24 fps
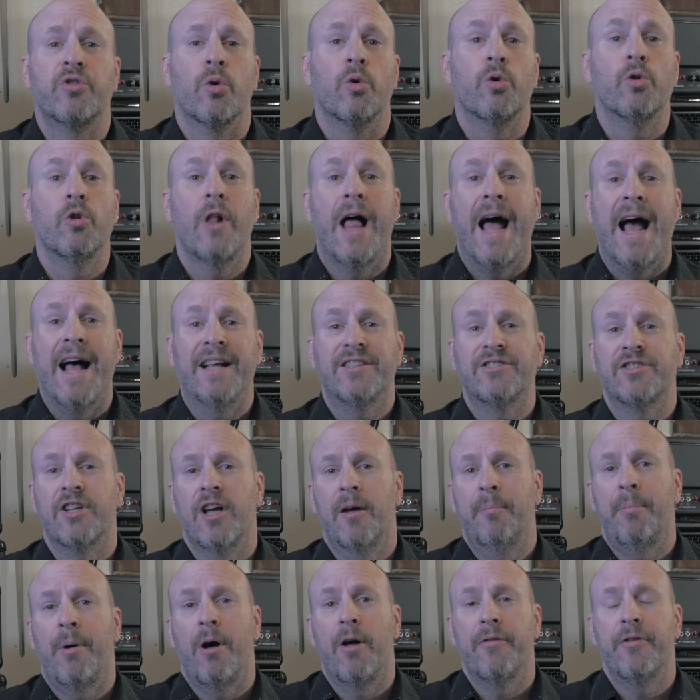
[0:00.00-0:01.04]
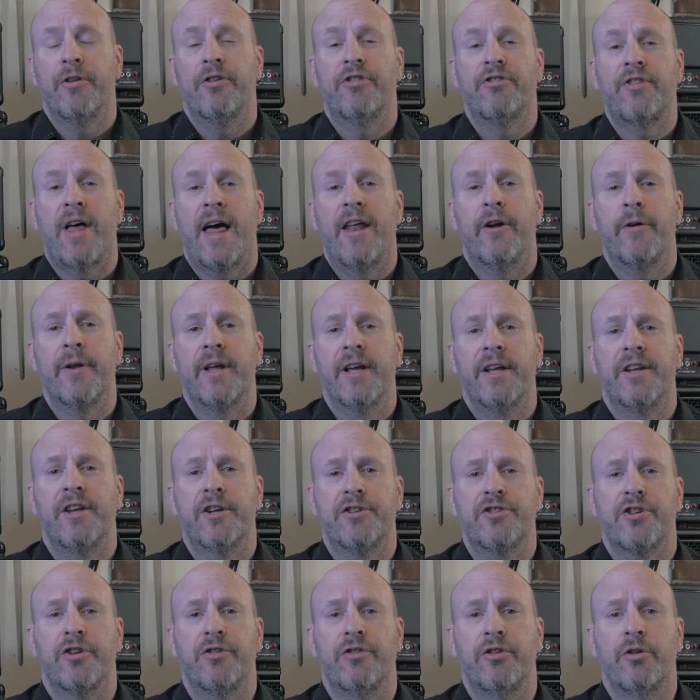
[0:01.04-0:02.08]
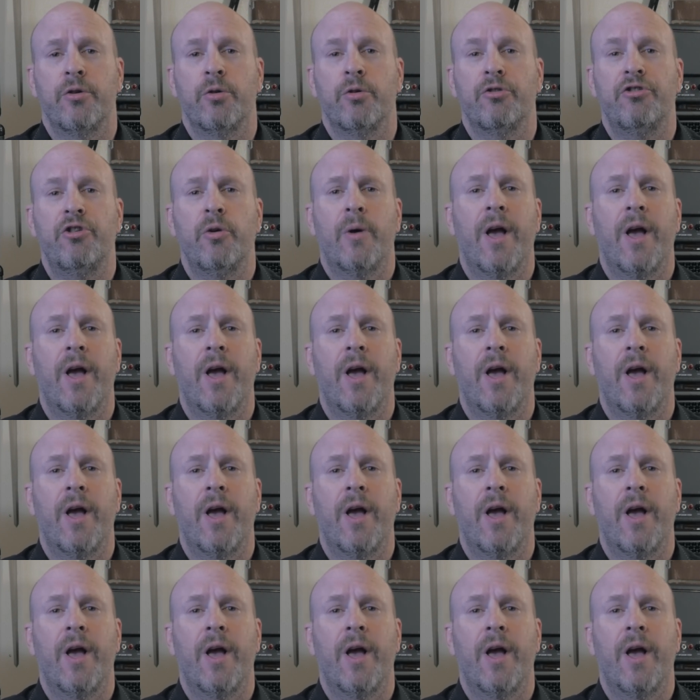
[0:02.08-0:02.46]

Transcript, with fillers: so last up on the Saturday edition news.